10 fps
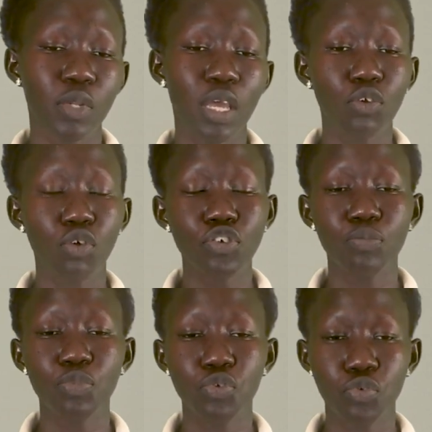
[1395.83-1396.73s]
and
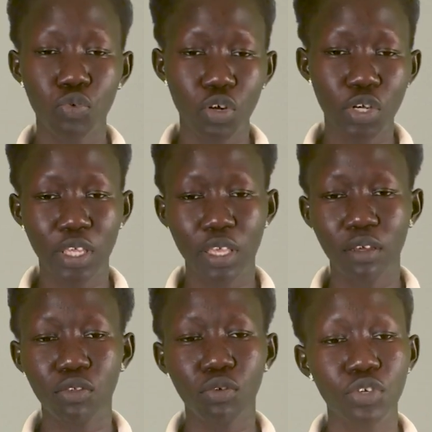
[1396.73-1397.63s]
contribute to chronic
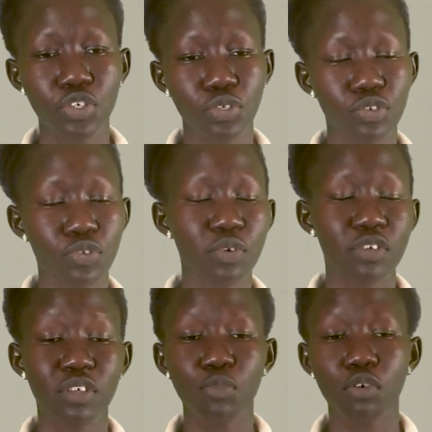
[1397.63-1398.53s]
health conditions, for
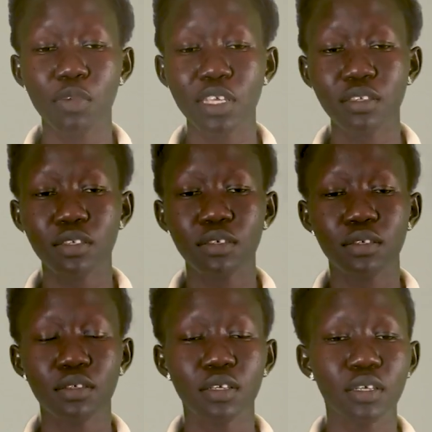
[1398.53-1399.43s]
example,
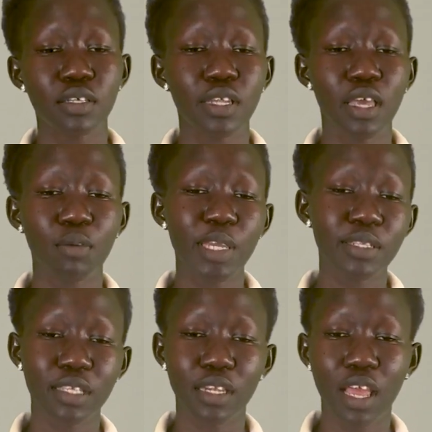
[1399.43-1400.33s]
obesity,
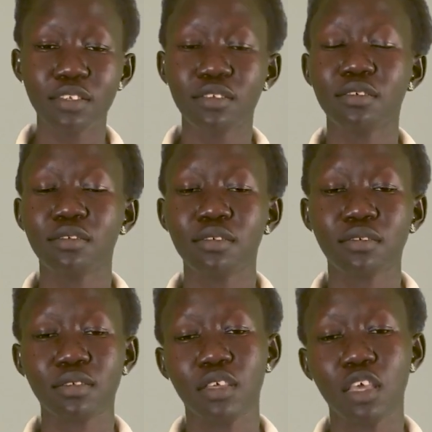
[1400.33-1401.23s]
diabetes, and heart
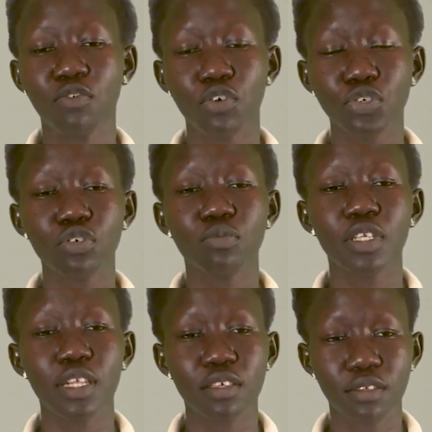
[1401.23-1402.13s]
disease if consumed
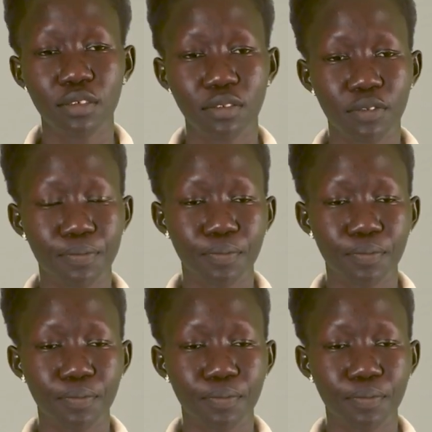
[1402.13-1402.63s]
in excess.